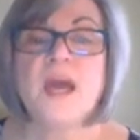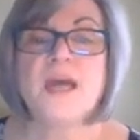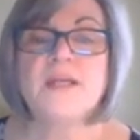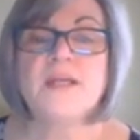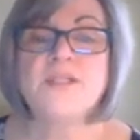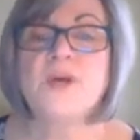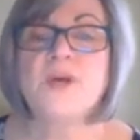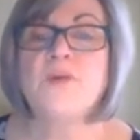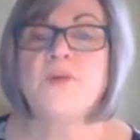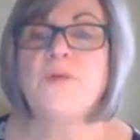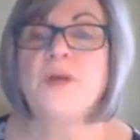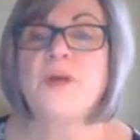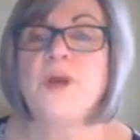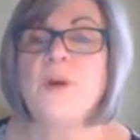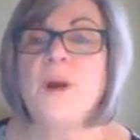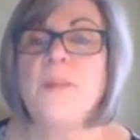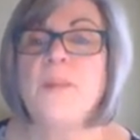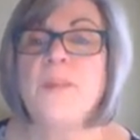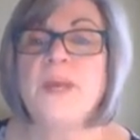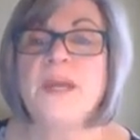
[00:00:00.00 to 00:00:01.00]
So if we
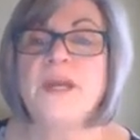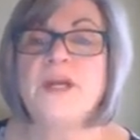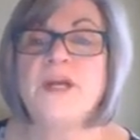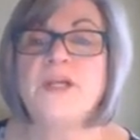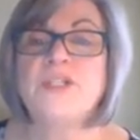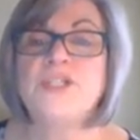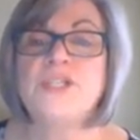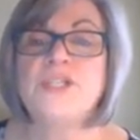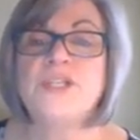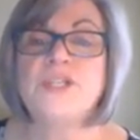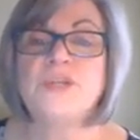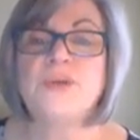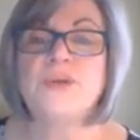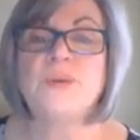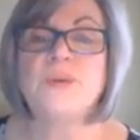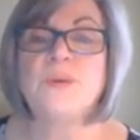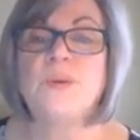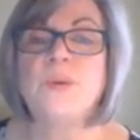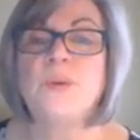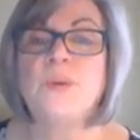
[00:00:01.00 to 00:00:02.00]
go up here
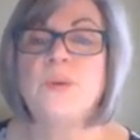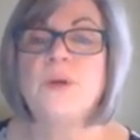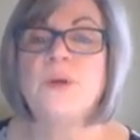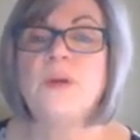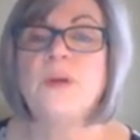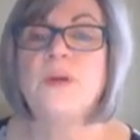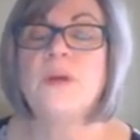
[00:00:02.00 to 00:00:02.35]
to